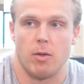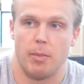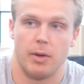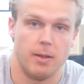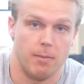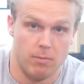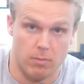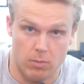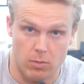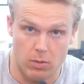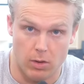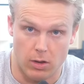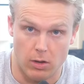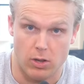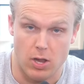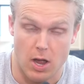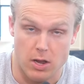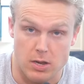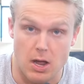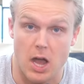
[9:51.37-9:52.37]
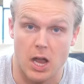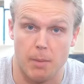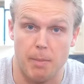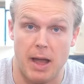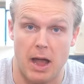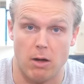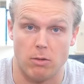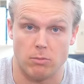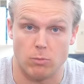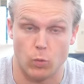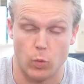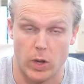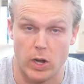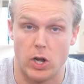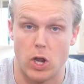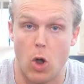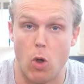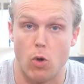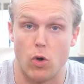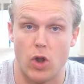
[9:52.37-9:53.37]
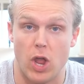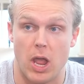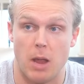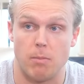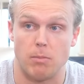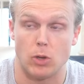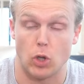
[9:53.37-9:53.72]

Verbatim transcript: But you talk, talk about what Notre Dame